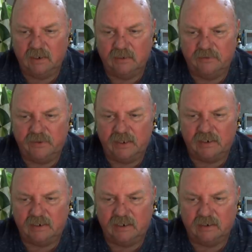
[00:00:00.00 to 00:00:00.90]

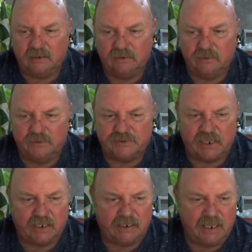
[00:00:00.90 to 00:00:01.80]
Then include
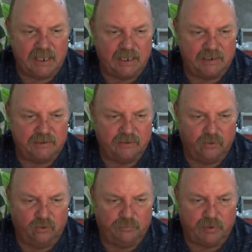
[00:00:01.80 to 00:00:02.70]
secondhand
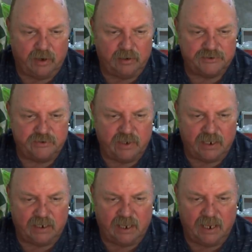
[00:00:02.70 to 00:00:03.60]
old parts you
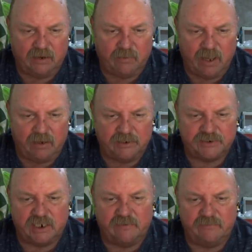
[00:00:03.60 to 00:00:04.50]
had lying around
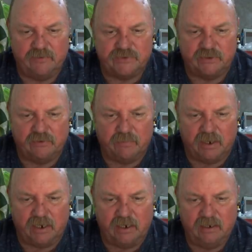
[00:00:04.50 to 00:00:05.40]
instead of using the
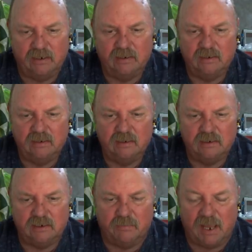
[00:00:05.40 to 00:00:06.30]
money
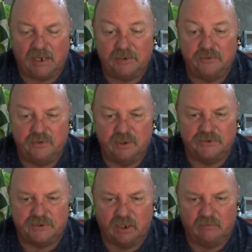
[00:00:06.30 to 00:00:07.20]
to buy new
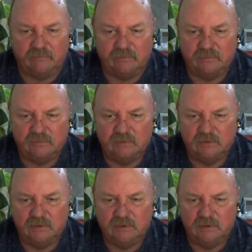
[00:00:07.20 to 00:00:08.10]
good stuff.
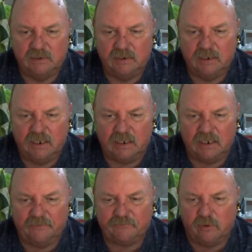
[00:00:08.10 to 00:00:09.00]
And
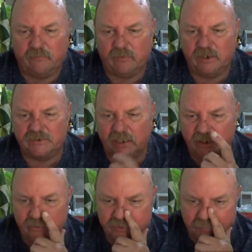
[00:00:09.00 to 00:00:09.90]
leftover is a
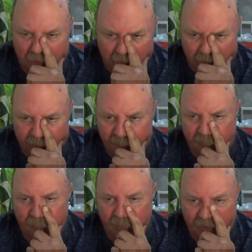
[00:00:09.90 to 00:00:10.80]
huge part of the
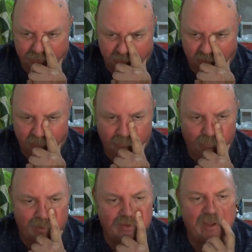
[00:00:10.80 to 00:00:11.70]
donation.
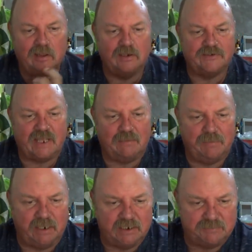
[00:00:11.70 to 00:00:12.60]
Where the hell is
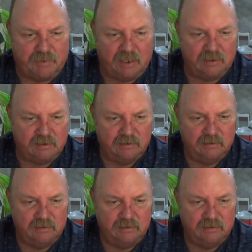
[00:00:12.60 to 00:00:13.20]
that being spent?